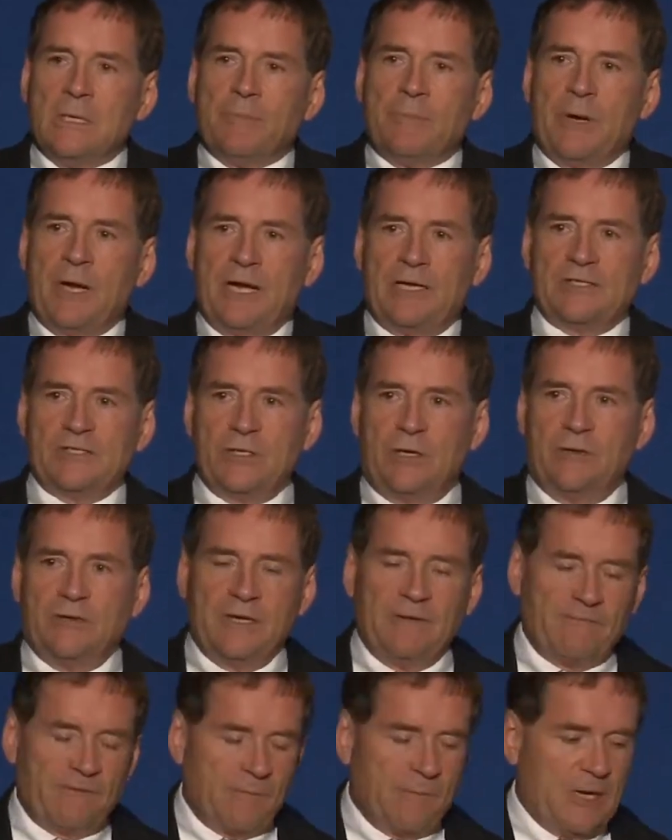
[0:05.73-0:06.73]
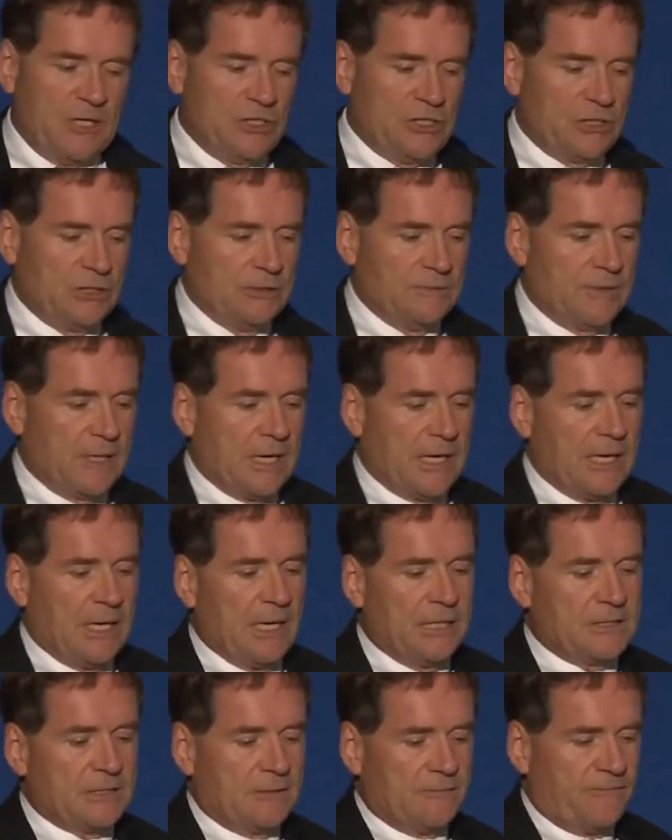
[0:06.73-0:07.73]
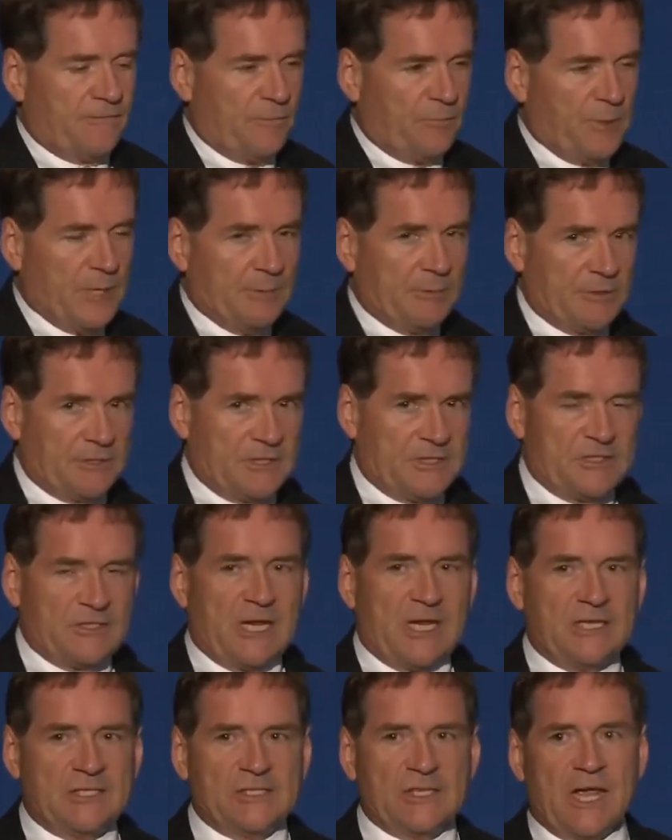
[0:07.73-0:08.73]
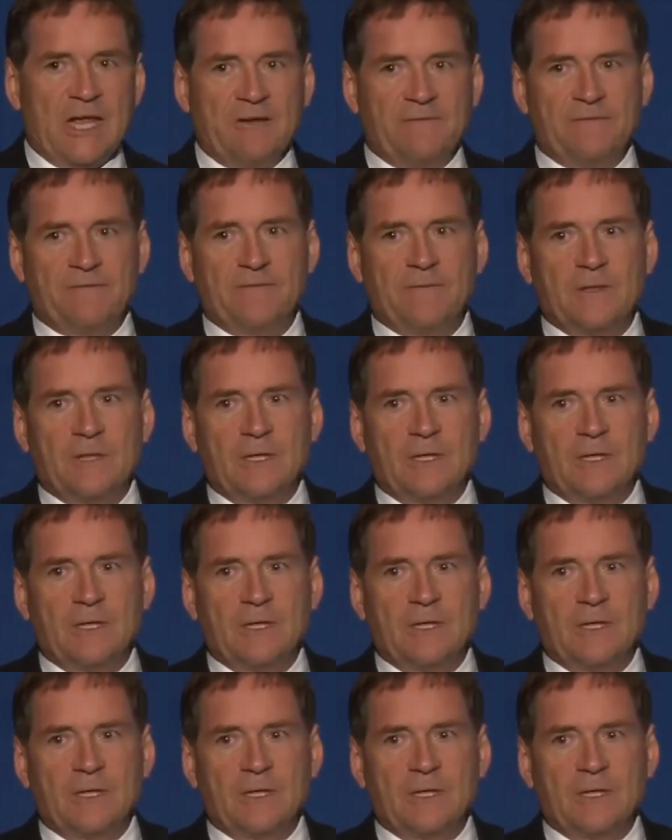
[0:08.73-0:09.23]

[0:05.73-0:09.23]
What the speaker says: pass on information for people to stay safe,